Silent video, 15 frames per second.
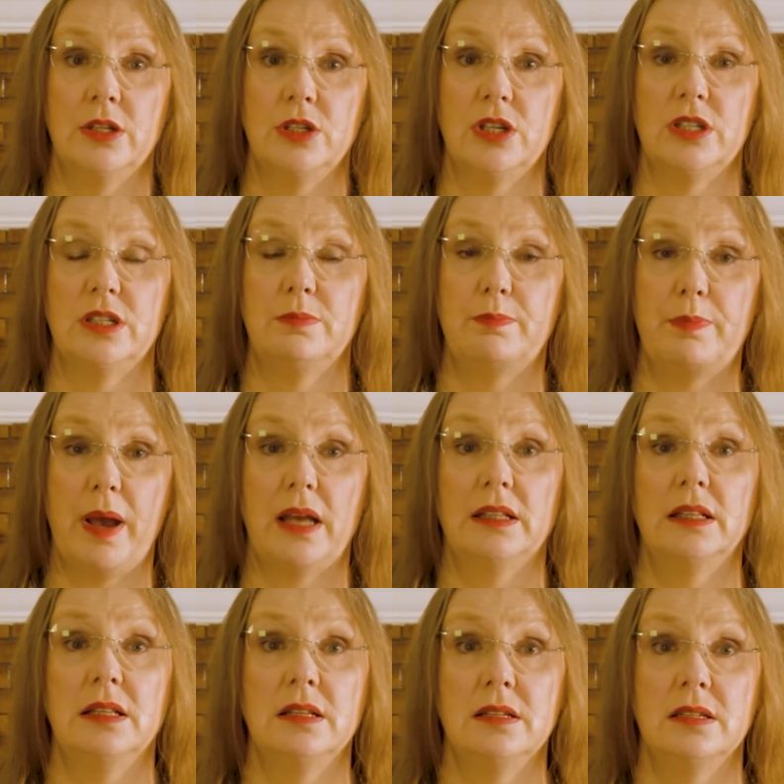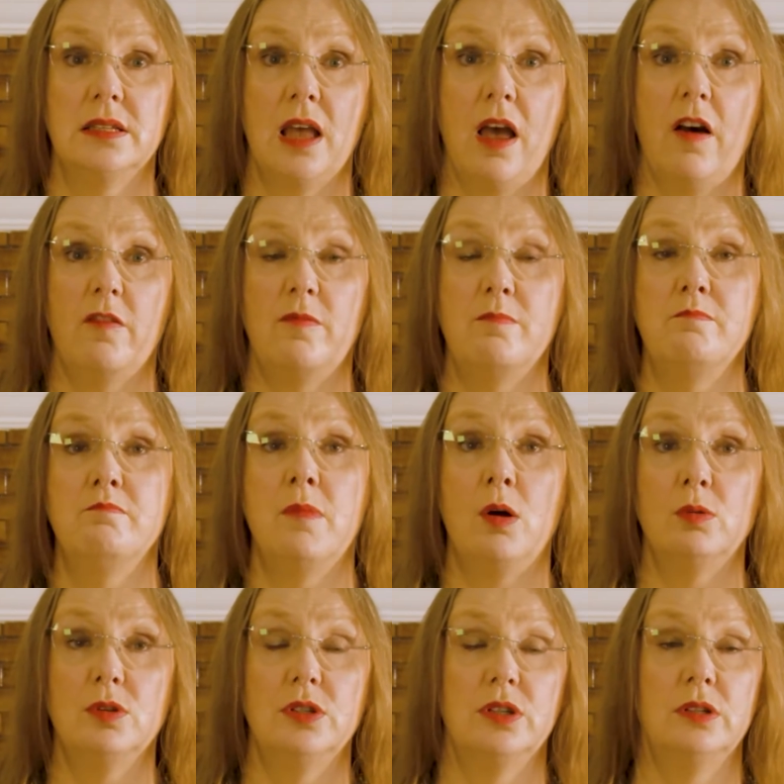Just puddles of
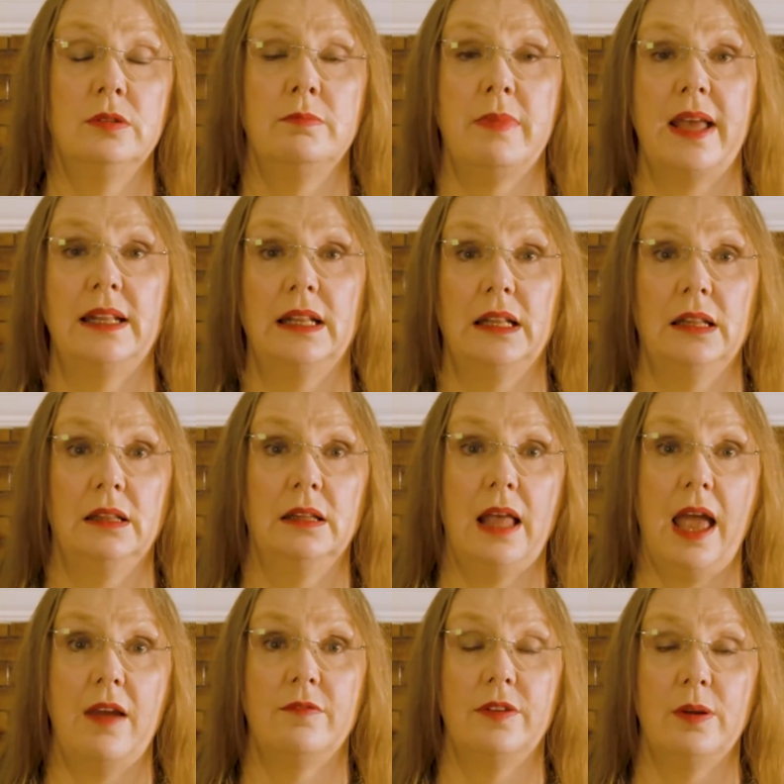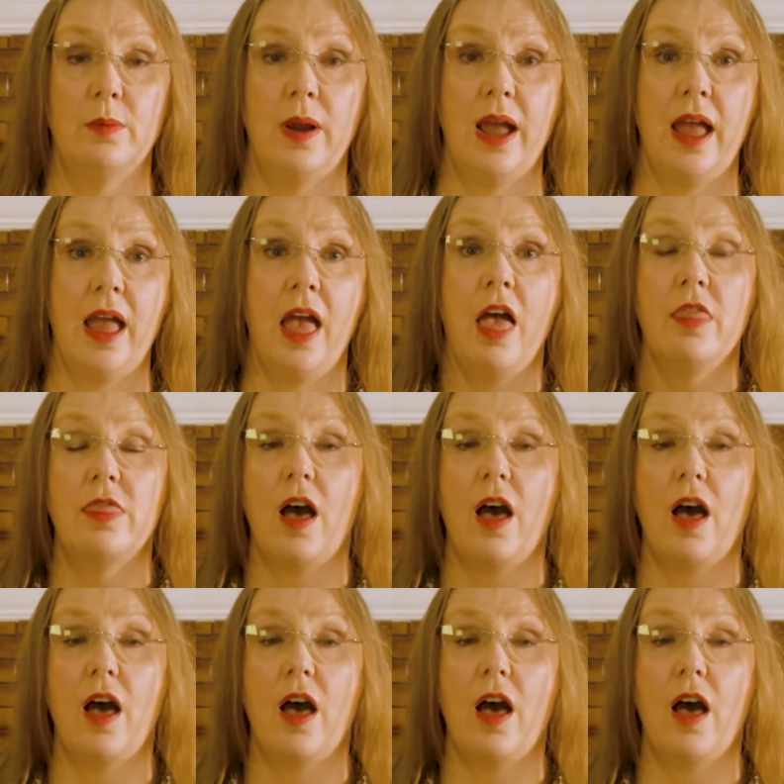molten metal everywhere.